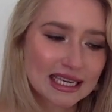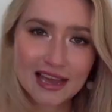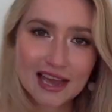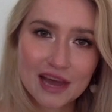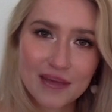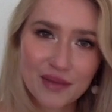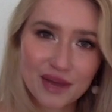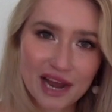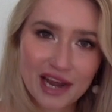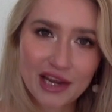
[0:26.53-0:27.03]

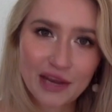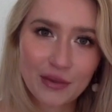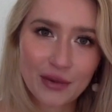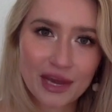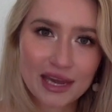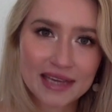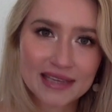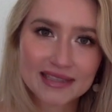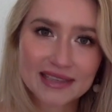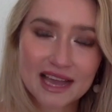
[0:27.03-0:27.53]
But
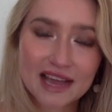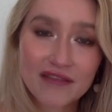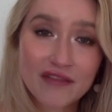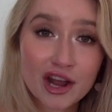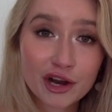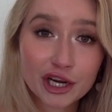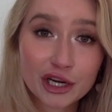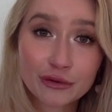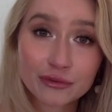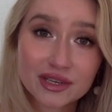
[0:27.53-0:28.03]
anyways, I
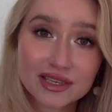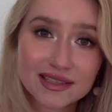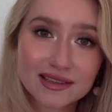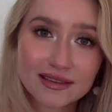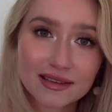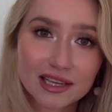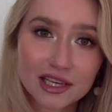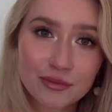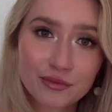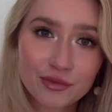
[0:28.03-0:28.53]
very
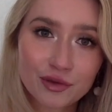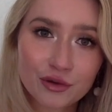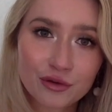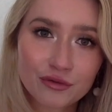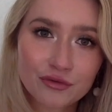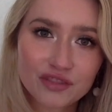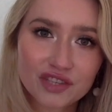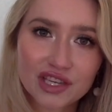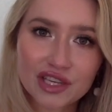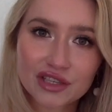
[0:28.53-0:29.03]
recently
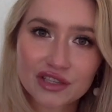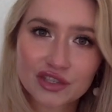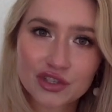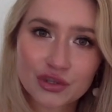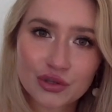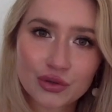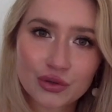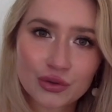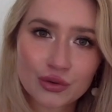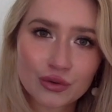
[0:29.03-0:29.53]
moved
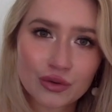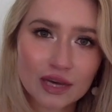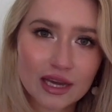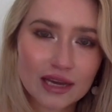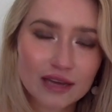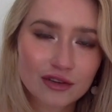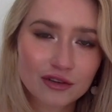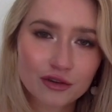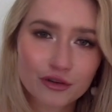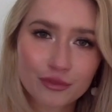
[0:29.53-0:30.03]
into a
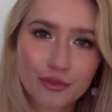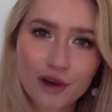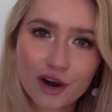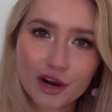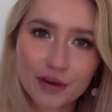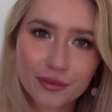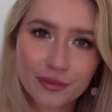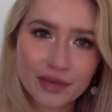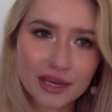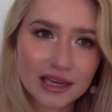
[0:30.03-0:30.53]
new
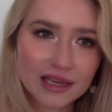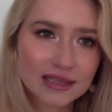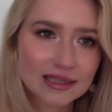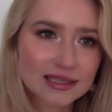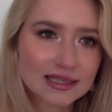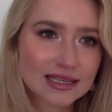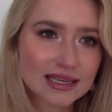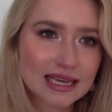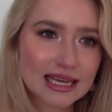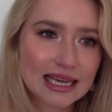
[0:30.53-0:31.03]
apartment,